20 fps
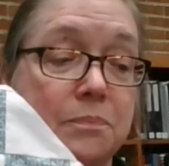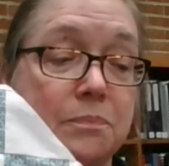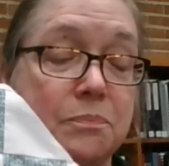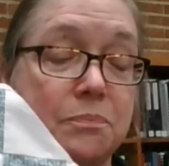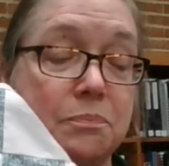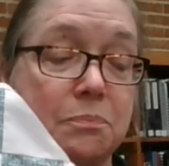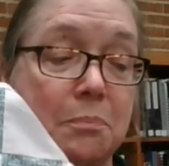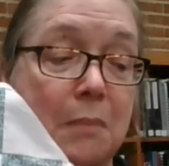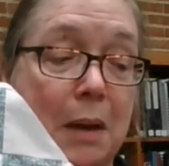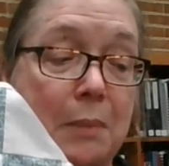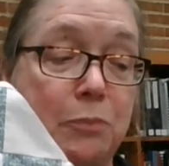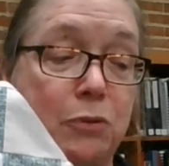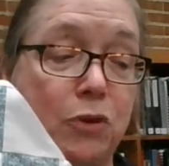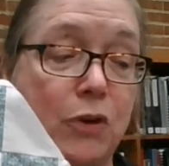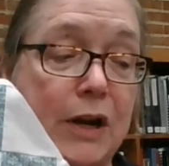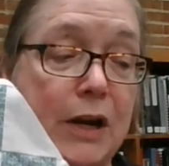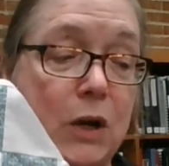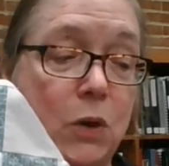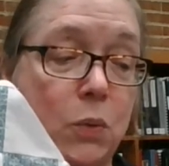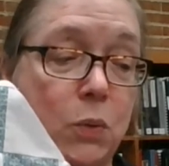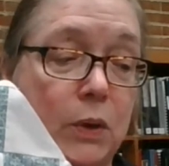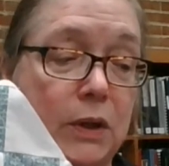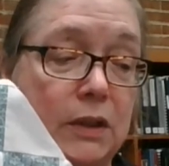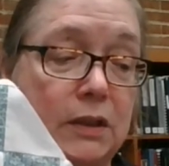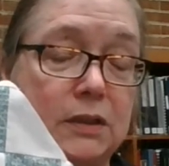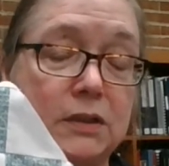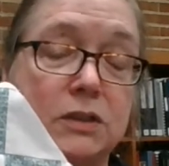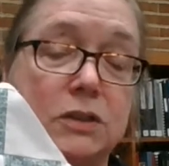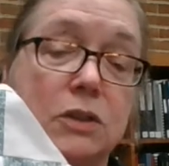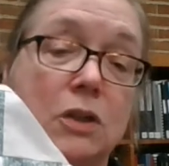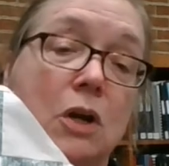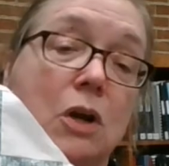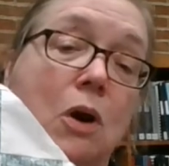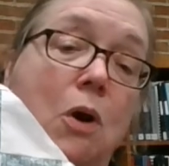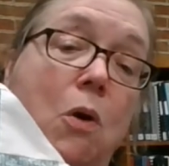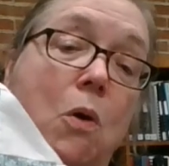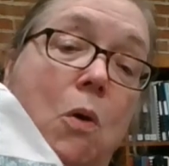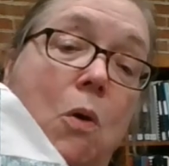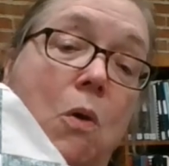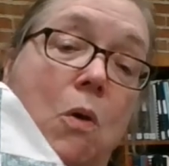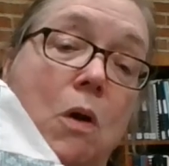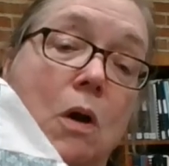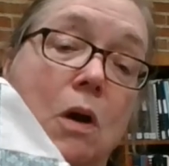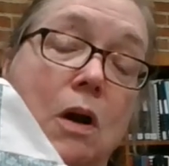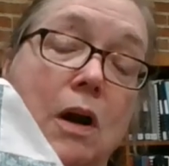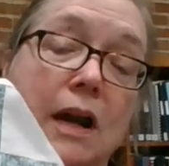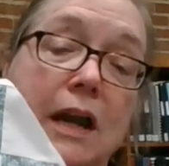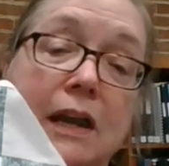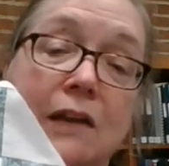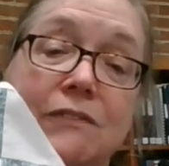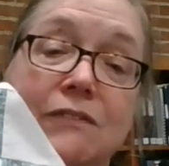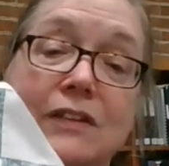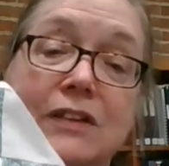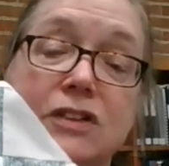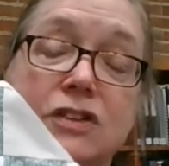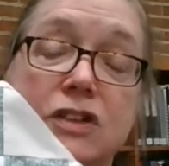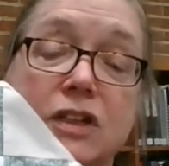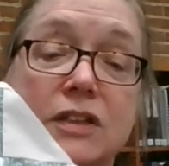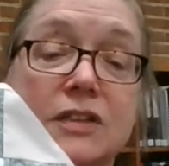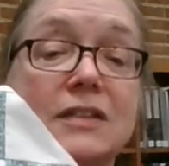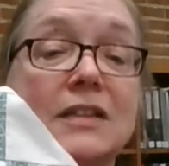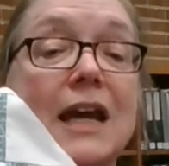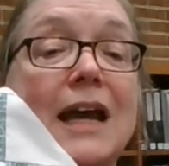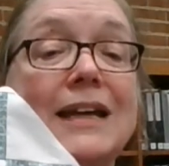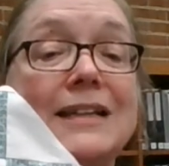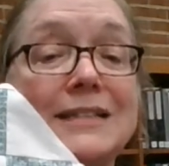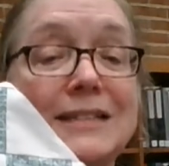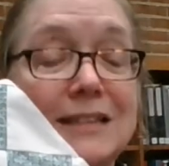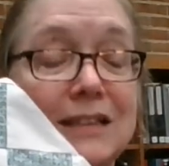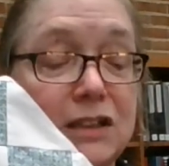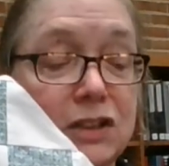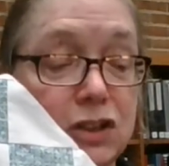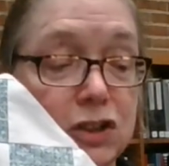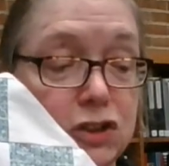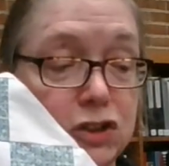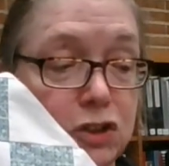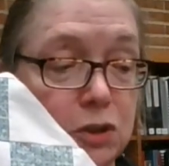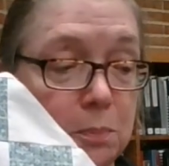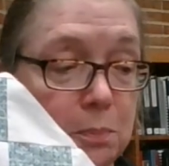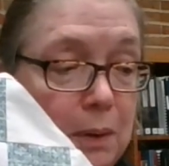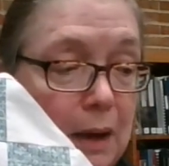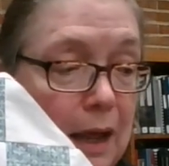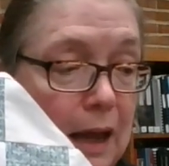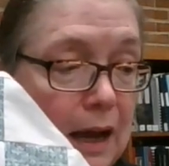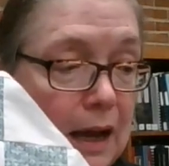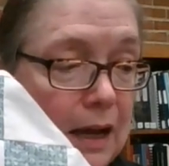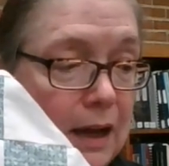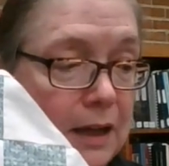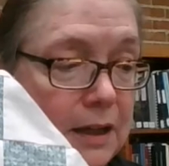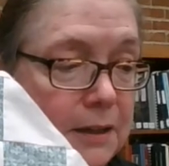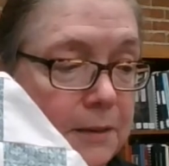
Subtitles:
memory quilt, or even just a signature block.